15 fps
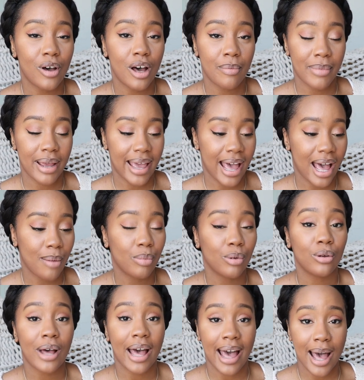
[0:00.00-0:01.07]
on my
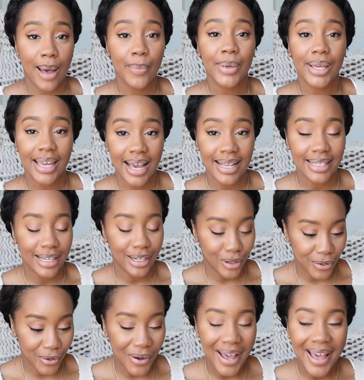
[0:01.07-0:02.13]
Apple app. Yes, I
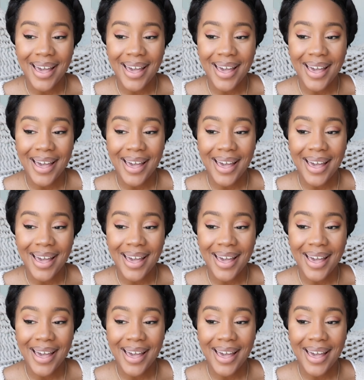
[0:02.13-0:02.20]
know.